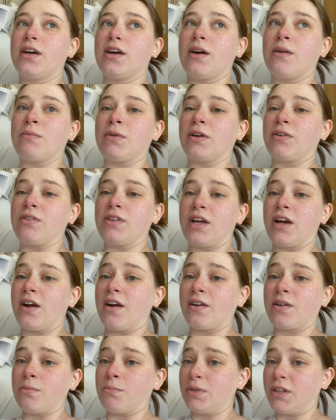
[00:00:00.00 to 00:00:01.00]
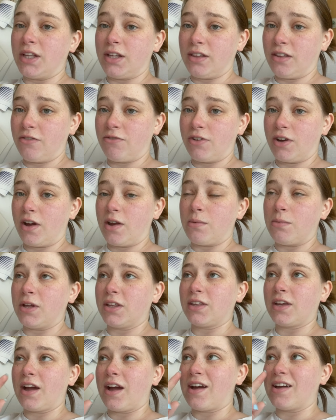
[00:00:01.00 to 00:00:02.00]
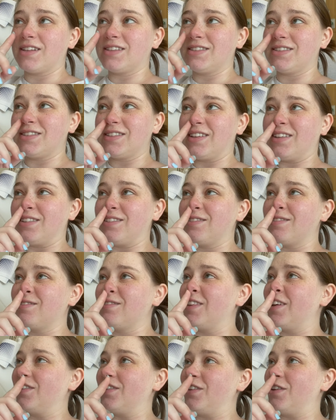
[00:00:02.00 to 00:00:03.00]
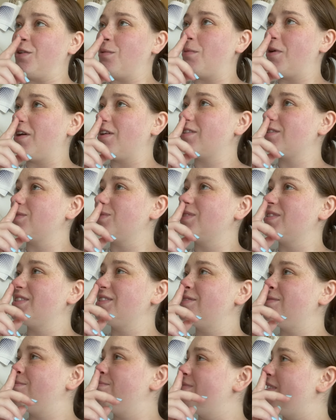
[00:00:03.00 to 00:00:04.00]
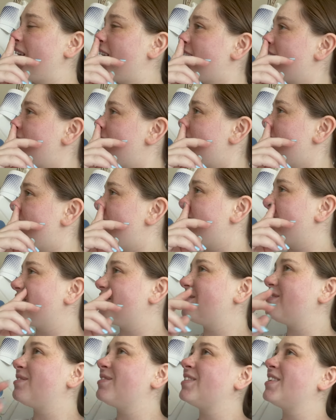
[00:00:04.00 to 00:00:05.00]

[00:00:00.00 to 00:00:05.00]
I'm not gonna lie, I completely forgot about the cats and their litter box was nasty and